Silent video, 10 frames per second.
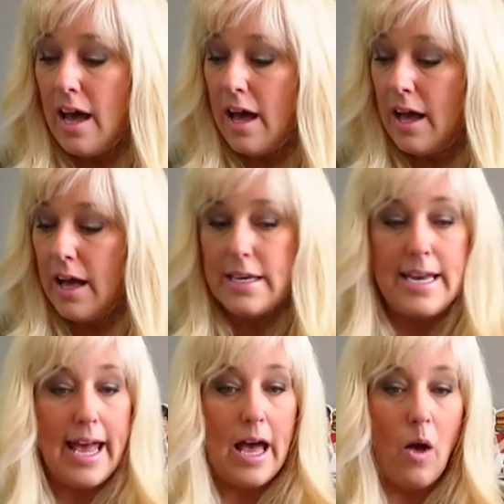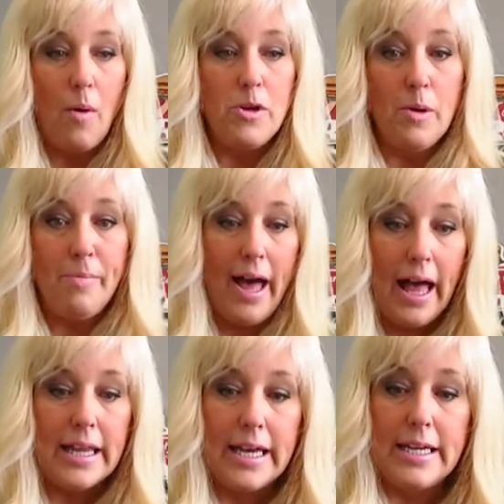Uh, now, your
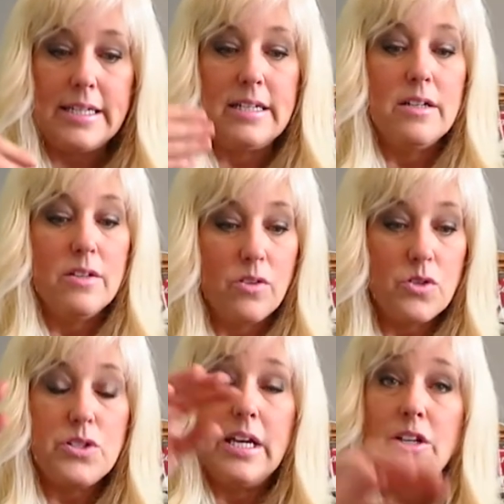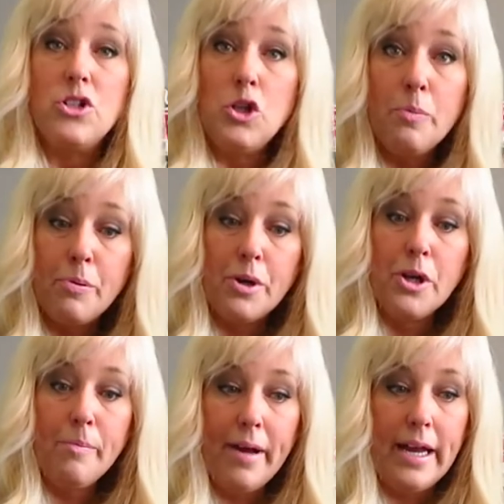palette, those things that you put
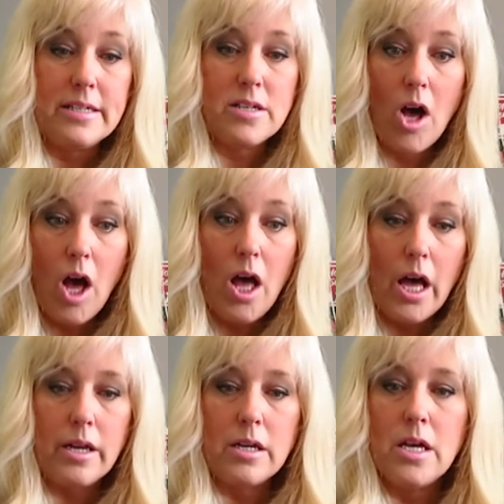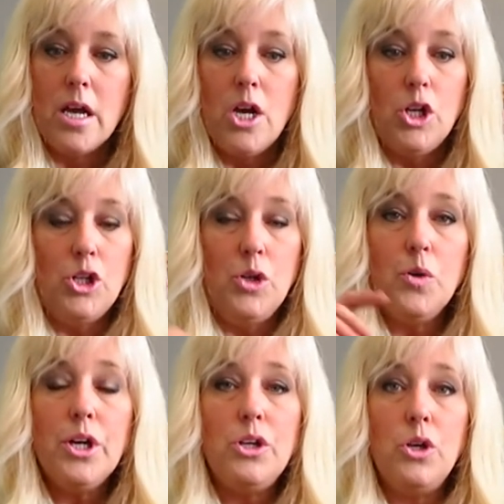your paints on,
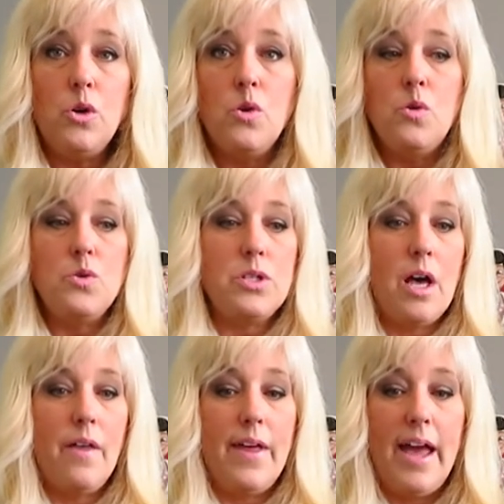you can use, uh,